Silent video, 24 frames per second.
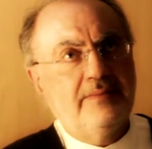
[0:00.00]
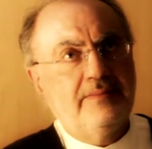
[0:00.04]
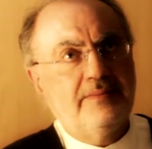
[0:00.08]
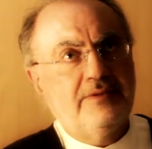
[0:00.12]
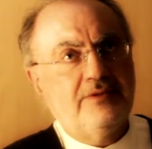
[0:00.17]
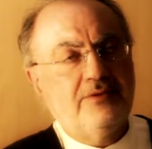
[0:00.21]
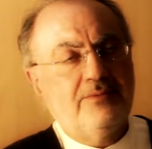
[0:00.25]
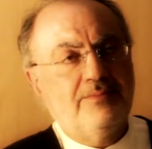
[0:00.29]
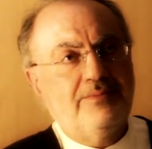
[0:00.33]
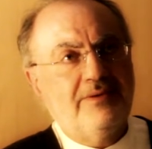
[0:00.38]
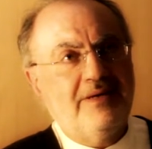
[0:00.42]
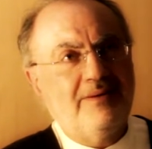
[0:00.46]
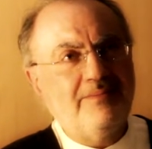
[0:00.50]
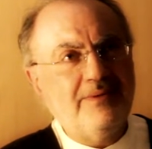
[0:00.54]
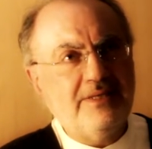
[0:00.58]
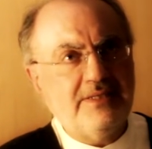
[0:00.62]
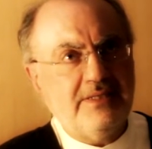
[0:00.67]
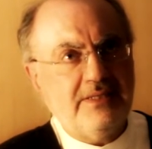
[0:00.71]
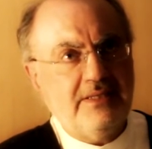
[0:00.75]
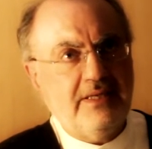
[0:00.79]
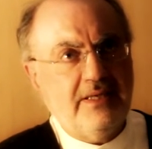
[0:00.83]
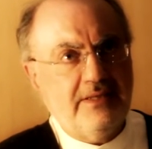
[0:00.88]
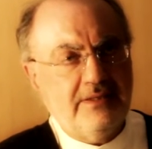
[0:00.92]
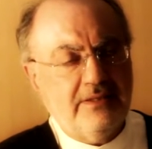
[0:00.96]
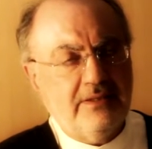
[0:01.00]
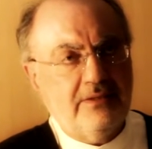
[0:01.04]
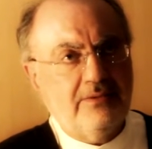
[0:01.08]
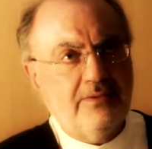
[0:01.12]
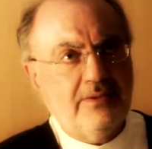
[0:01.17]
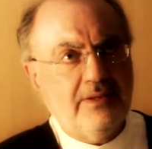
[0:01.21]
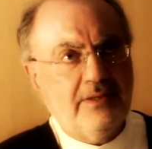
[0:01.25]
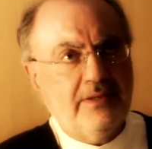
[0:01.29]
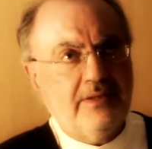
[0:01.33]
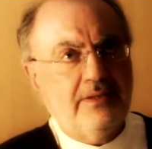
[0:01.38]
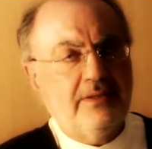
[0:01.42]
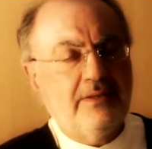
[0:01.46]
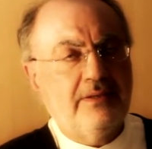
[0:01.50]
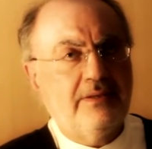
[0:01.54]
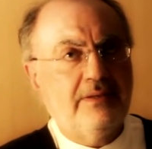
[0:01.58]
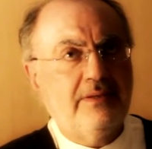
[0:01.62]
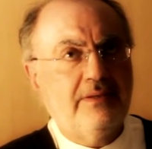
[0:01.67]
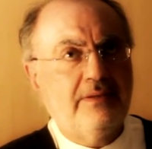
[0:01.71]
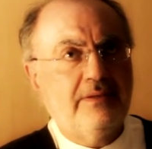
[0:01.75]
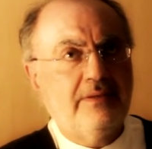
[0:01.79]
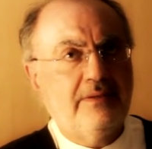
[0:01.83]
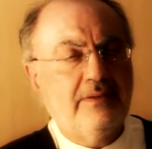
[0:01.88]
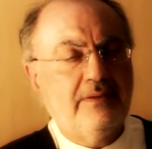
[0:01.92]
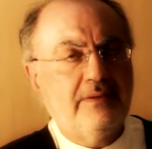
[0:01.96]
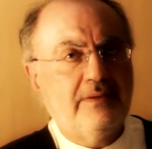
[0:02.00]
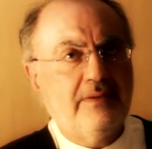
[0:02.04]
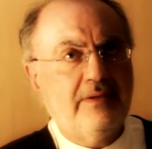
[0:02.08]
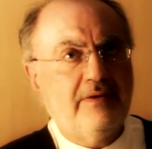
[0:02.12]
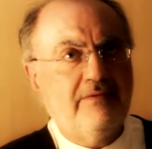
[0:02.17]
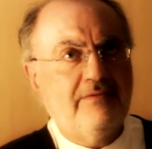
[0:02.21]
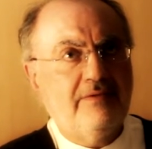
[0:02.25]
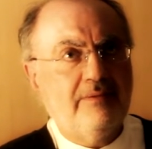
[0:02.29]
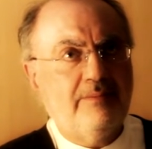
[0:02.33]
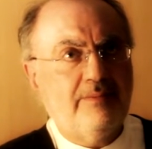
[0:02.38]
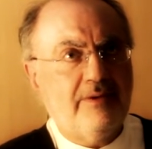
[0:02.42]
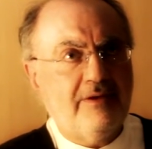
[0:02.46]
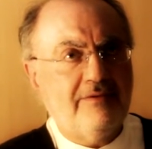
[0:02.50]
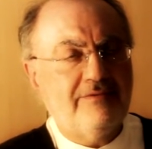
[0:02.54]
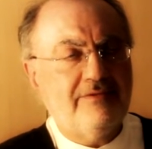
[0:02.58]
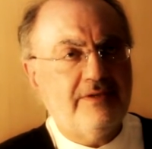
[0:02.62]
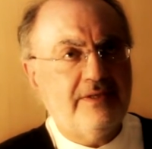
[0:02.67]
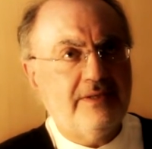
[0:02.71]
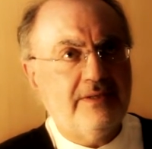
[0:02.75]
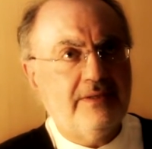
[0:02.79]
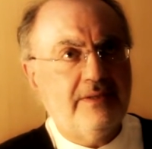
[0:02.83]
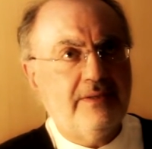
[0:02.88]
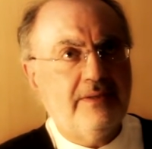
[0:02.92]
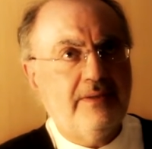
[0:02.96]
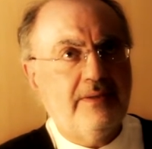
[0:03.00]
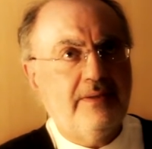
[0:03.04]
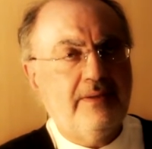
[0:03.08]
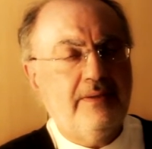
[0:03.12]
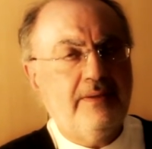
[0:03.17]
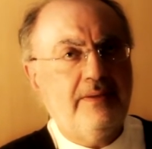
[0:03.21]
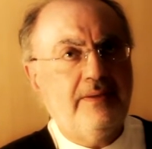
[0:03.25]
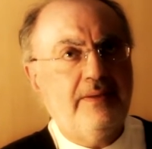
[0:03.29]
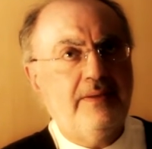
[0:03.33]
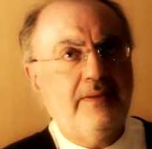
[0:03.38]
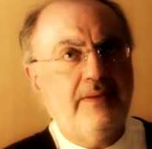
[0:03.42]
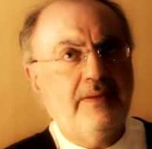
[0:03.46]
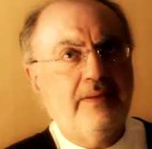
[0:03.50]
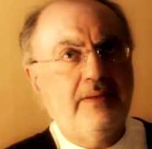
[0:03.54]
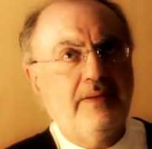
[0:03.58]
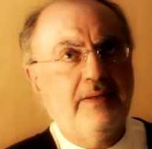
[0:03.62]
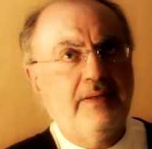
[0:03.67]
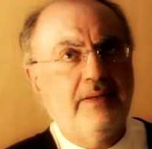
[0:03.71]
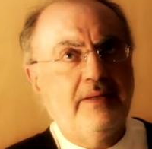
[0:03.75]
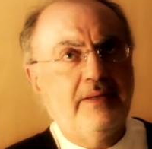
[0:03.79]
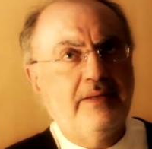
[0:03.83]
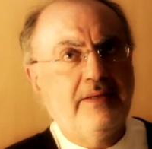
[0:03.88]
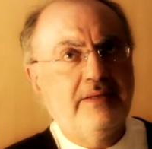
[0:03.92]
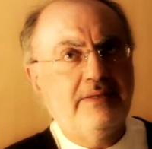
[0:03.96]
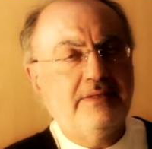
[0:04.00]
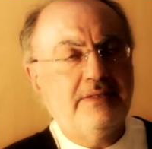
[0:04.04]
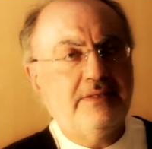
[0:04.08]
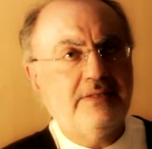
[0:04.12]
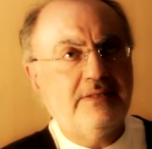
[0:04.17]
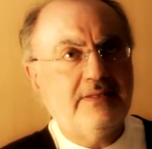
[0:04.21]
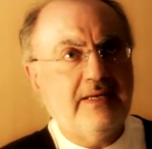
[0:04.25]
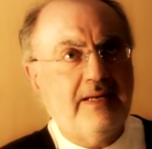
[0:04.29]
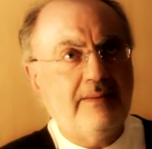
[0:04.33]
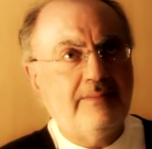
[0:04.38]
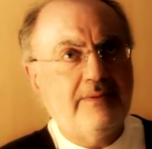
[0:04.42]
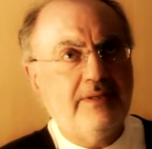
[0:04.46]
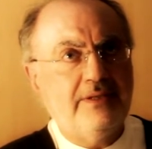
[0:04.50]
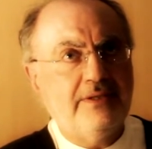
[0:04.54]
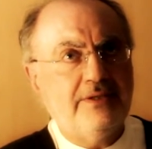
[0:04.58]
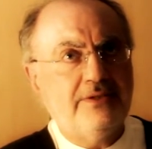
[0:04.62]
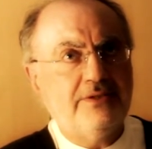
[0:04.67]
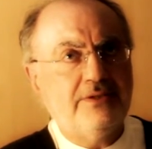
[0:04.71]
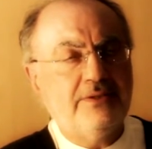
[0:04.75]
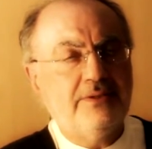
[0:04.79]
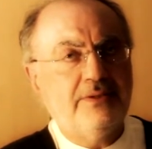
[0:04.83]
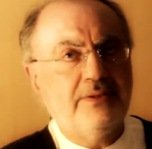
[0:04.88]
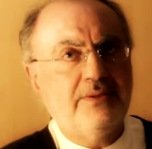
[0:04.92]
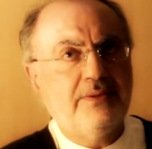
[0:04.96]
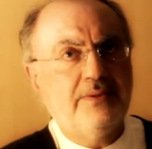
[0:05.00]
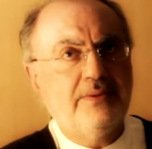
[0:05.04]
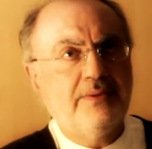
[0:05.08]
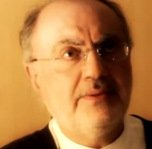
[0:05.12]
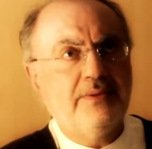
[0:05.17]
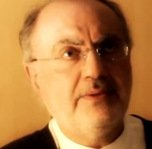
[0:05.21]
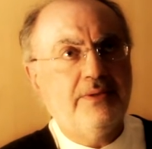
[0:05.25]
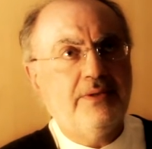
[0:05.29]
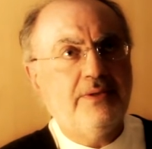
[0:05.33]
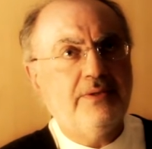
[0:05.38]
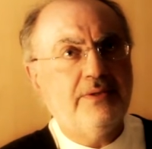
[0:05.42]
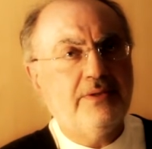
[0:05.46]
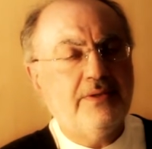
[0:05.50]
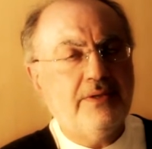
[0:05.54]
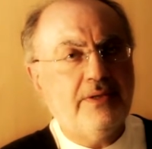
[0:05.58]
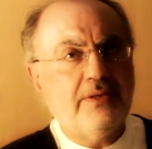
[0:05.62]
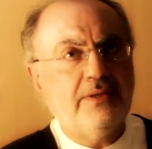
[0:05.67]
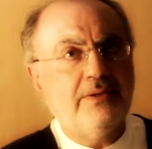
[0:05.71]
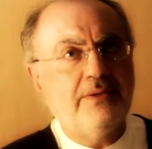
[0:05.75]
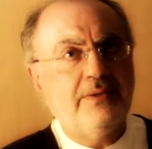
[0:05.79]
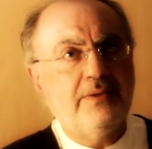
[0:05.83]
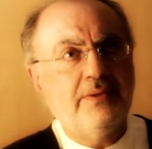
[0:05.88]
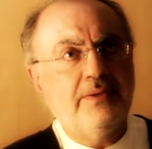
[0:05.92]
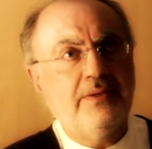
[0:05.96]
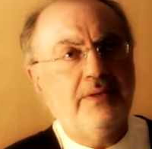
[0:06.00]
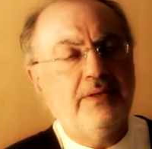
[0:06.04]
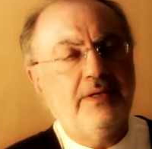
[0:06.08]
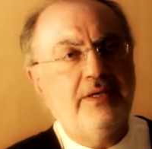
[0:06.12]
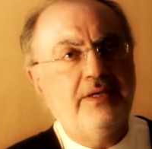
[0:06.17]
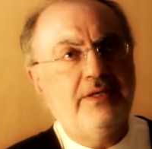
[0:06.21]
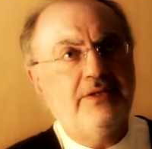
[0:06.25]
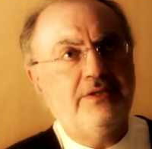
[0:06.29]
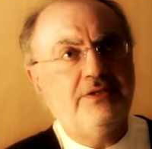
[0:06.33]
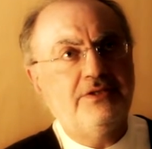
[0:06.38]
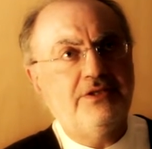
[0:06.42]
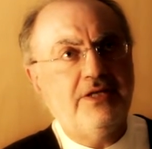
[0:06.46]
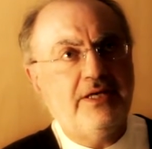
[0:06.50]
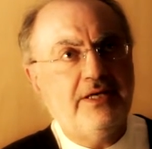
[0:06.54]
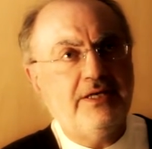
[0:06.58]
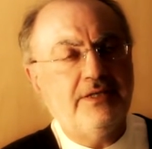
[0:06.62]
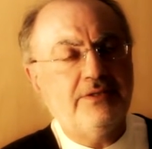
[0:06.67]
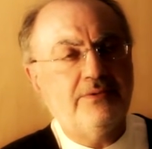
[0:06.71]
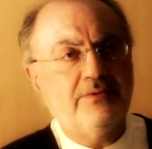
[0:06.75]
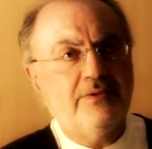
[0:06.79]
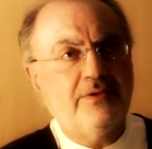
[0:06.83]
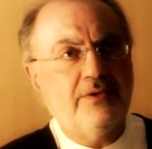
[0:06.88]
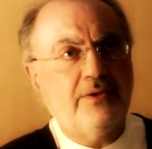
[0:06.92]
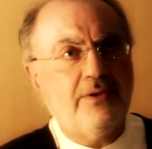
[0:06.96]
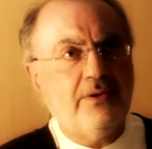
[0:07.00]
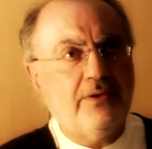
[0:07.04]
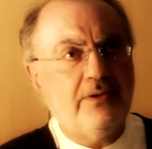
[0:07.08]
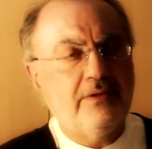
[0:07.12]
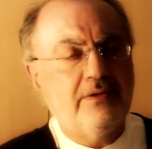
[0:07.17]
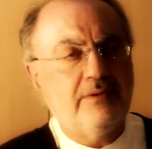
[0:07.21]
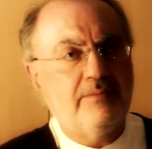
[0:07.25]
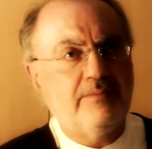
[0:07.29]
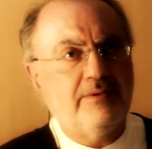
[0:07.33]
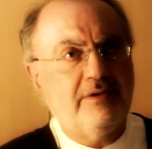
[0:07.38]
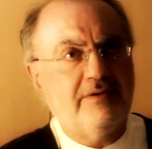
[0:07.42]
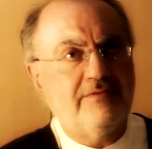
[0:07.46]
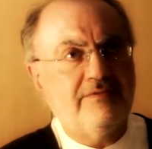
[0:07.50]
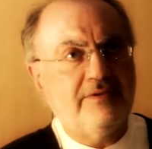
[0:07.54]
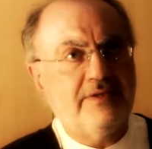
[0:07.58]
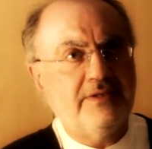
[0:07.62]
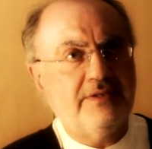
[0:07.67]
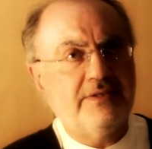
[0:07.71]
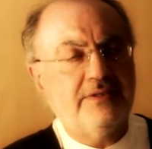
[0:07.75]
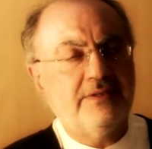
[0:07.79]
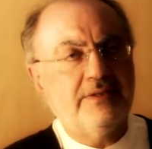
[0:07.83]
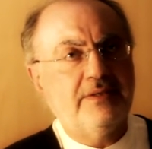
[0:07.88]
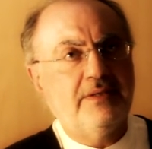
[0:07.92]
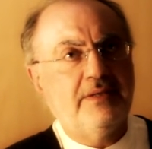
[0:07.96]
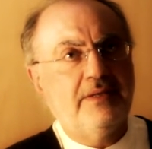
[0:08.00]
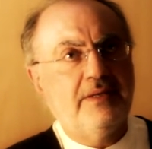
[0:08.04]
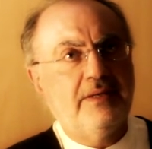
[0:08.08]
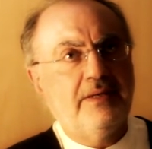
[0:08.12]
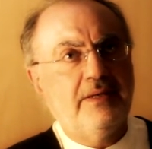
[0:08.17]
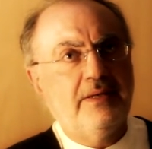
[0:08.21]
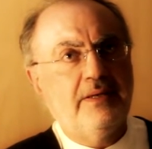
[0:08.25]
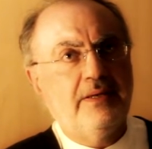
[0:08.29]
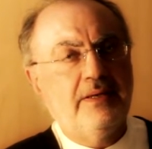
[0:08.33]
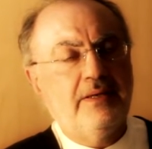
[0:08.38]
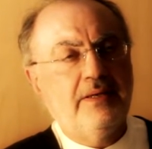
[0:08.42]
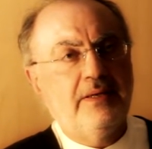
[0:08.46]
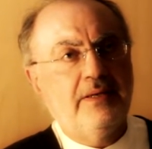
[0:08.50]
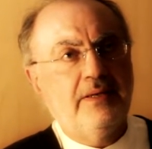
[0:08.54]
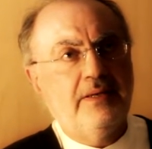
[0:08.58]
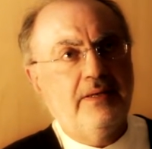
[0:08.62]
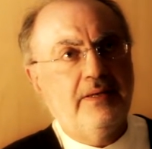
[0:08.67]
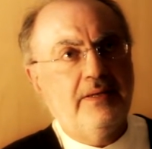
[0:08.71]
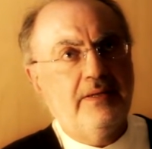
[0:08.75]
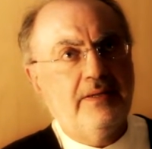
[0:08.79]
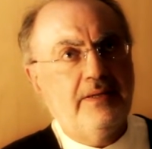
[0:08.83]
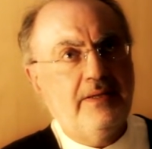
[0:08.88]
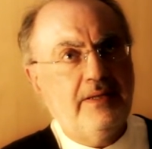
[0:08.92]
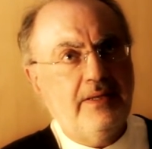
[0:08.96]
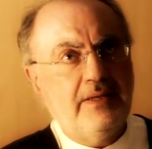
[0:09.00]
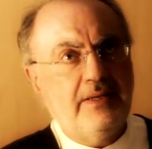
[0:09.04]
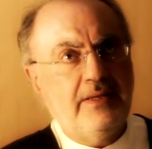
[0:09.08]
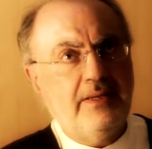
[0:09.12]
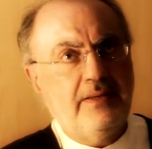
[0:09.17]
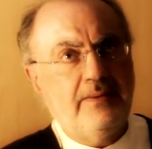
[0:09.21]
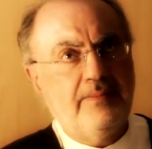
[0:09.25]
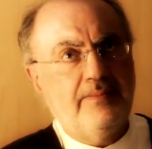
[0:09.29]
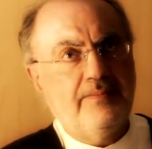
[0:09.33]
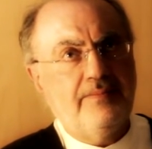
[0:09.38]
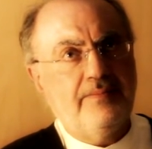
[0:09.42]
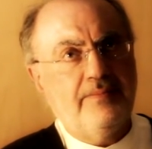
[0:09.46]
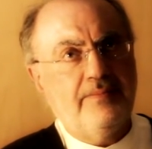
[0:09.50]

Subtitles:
supremacy, as it were, of the Prophet is established, although he shares with all the prophets the